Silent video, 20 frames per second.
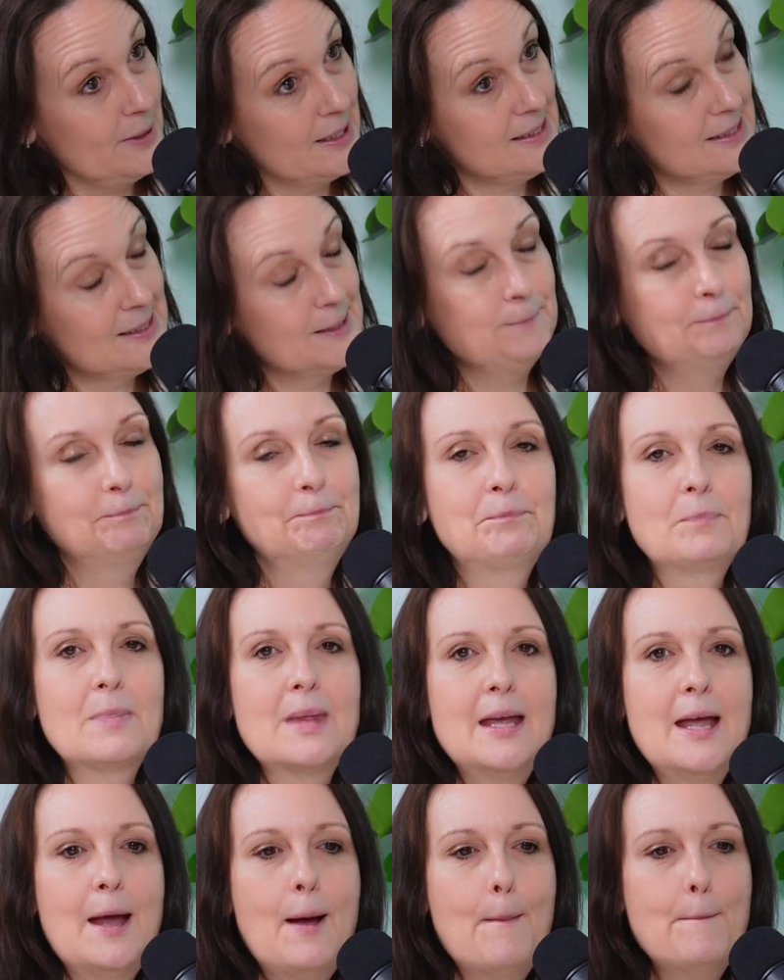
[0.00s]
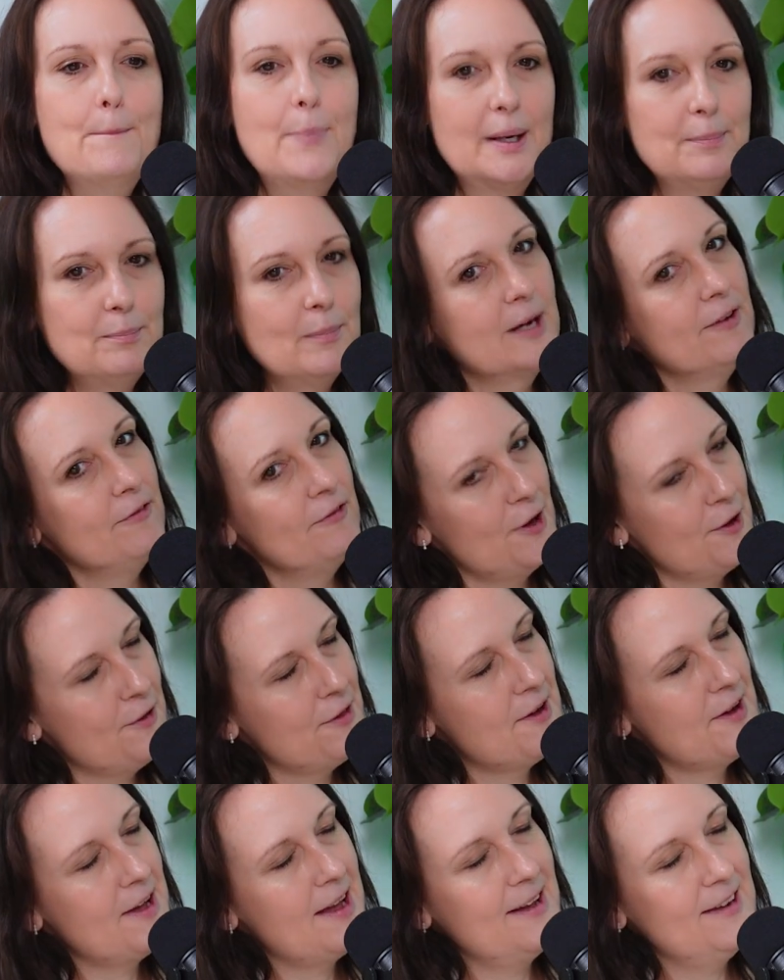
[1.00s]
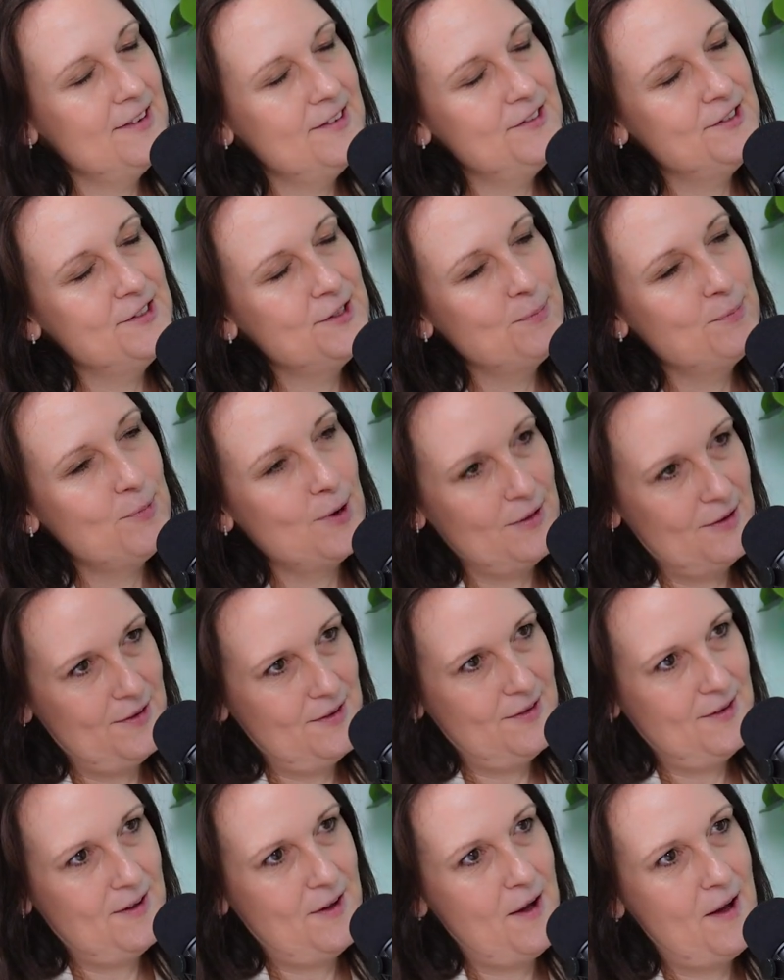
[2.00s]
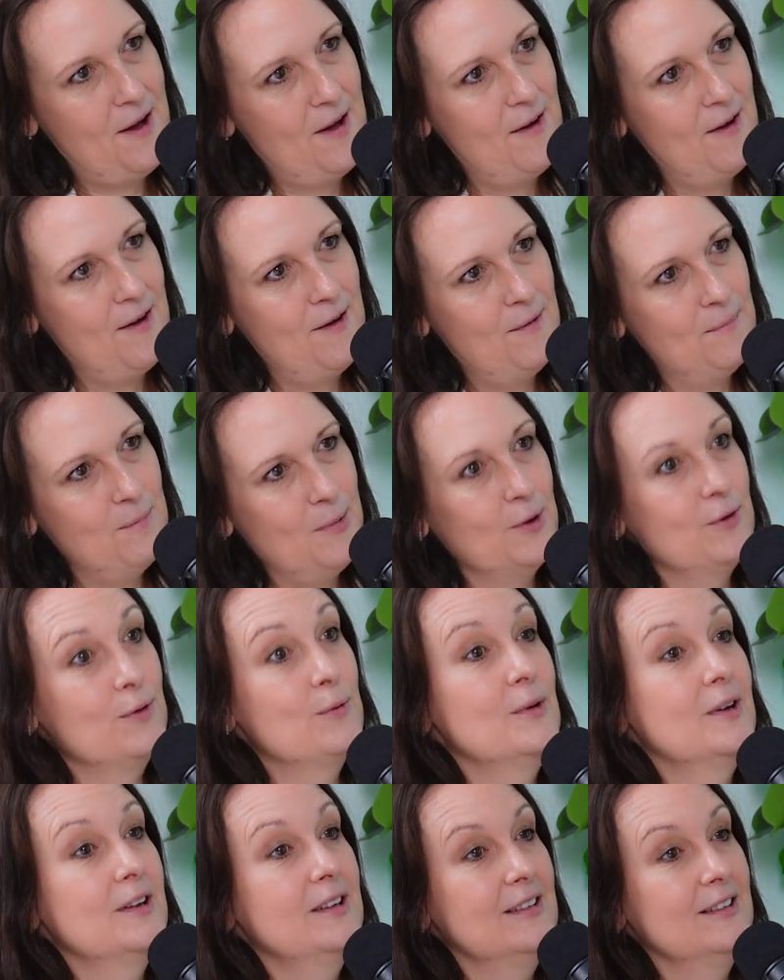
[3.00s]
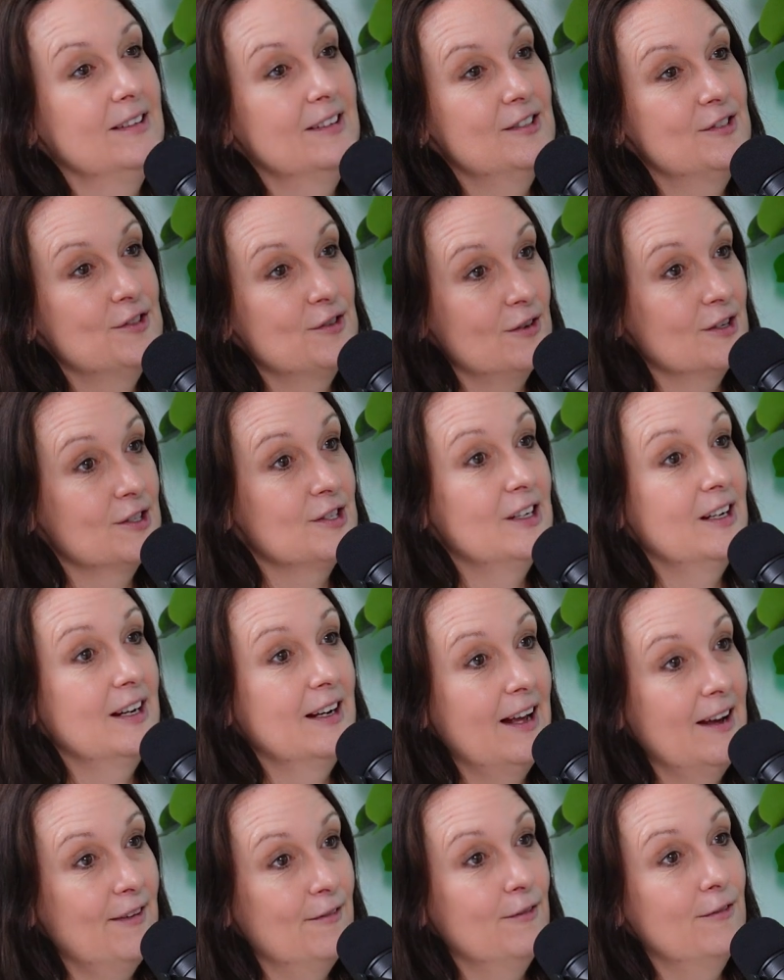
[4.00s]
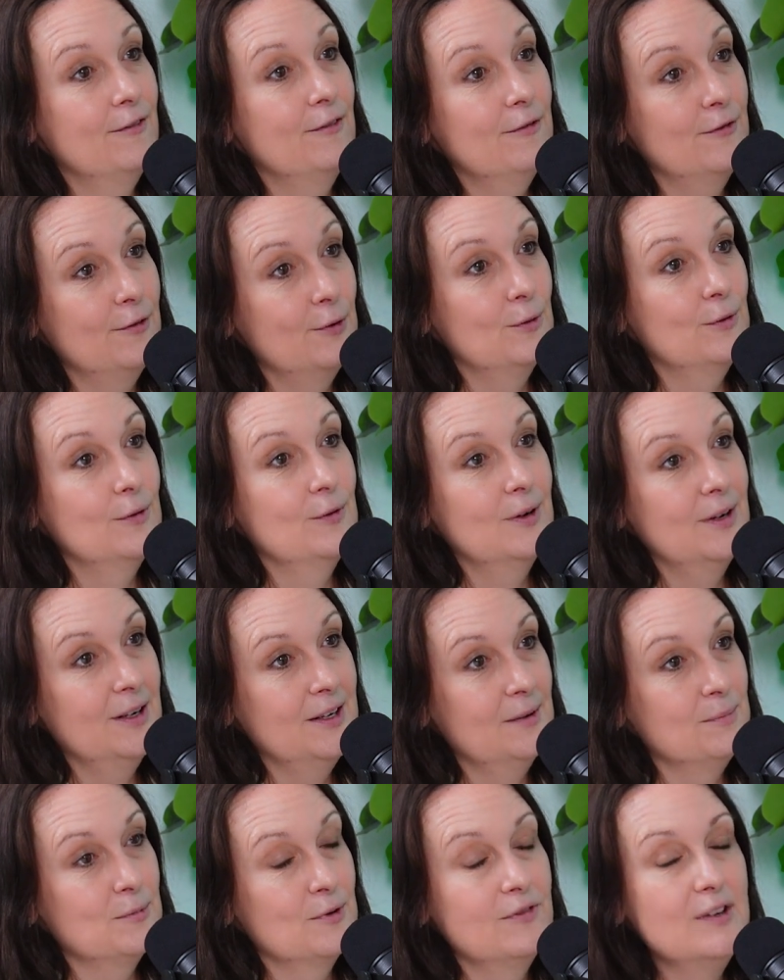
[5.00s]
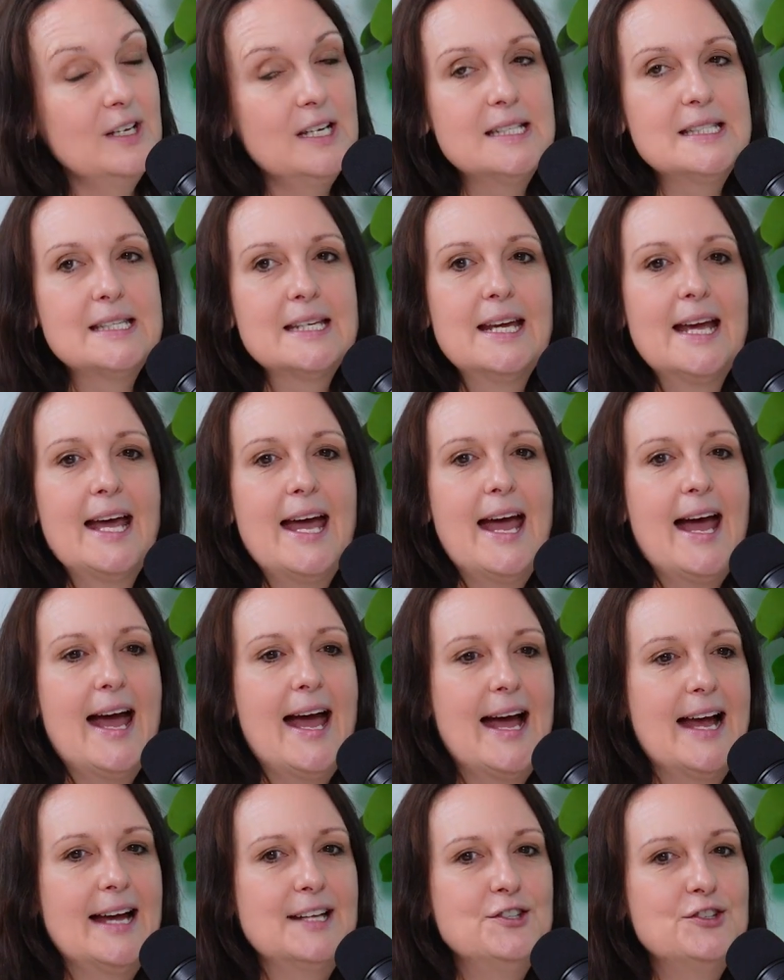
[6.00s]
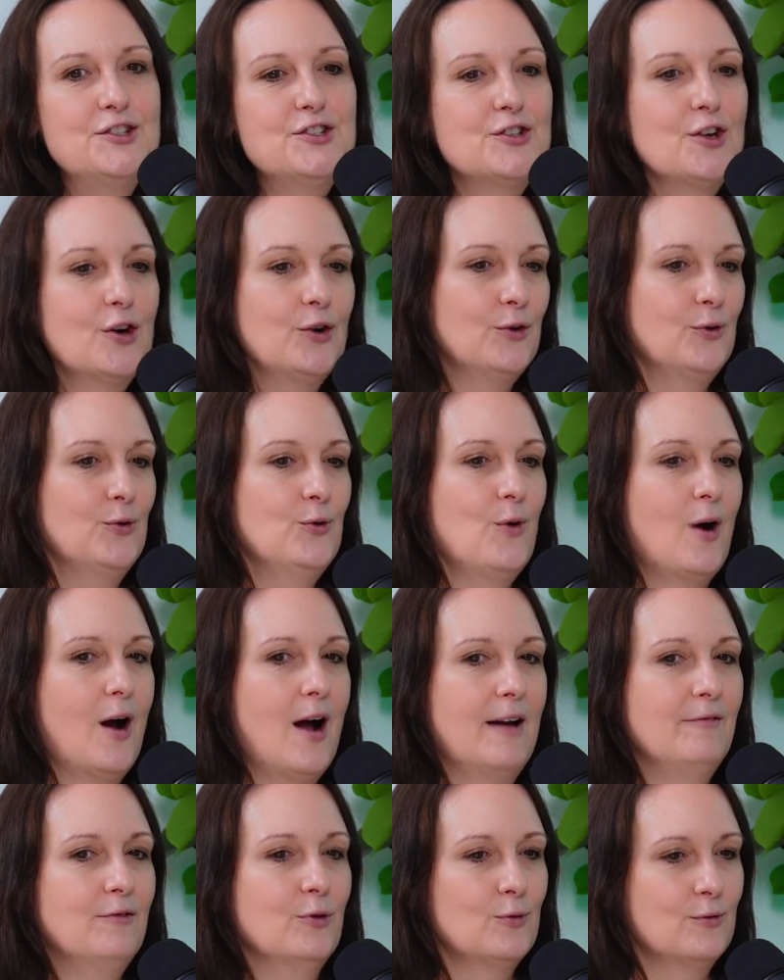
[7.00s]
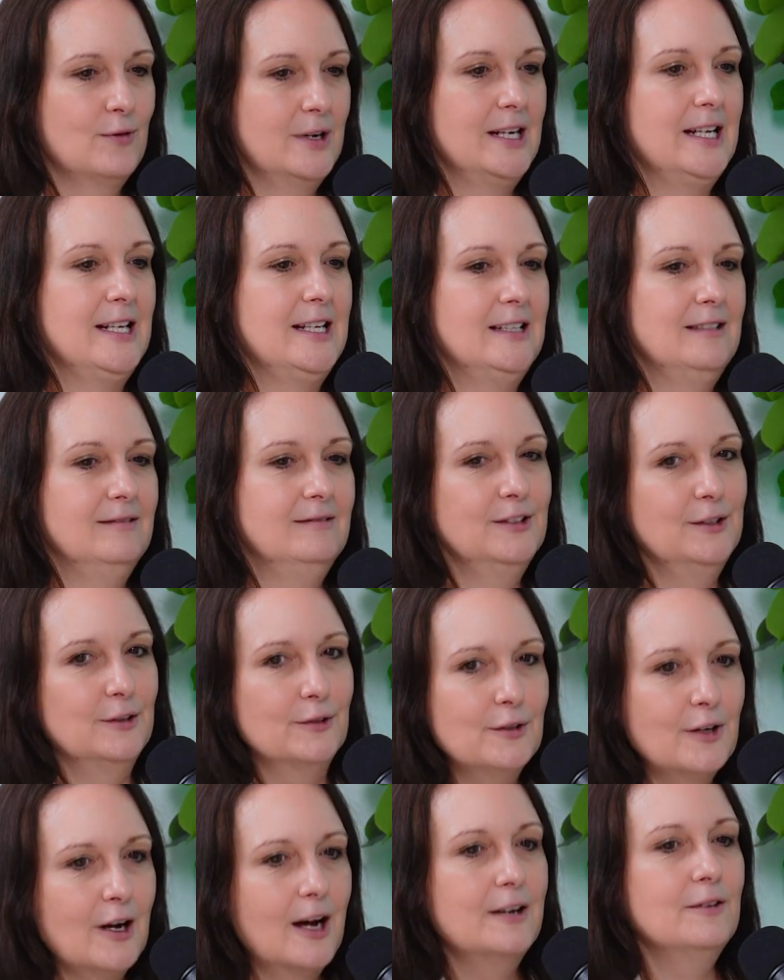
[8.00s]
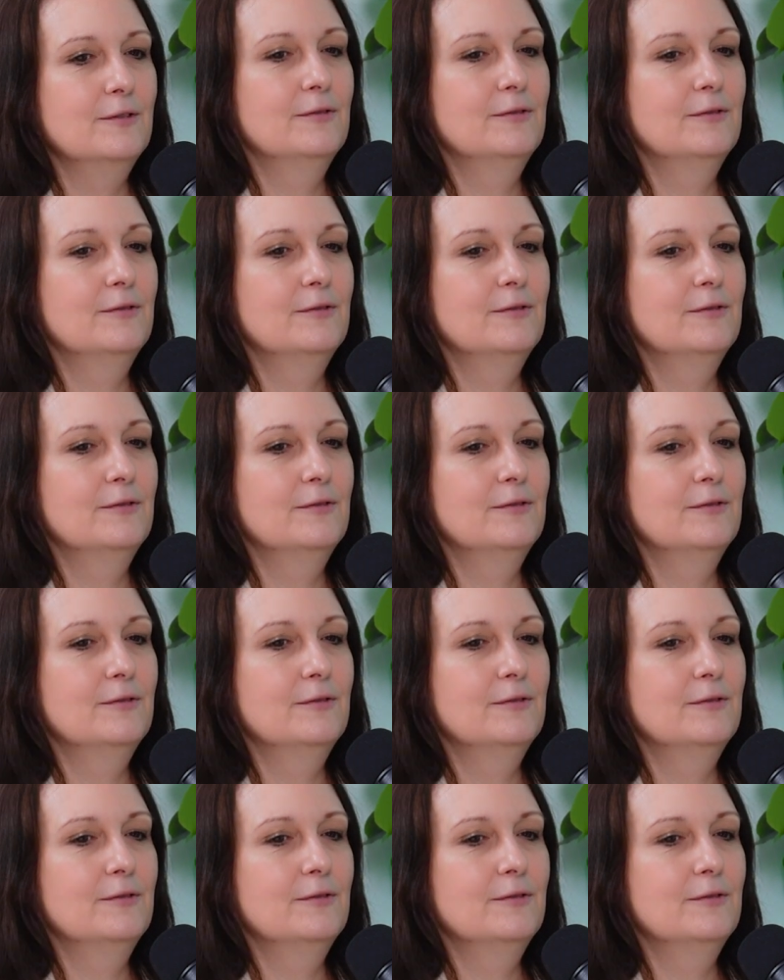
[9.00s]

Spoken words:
based. But my father and brother are both working in construction and have for a number of years. And so I've already, kind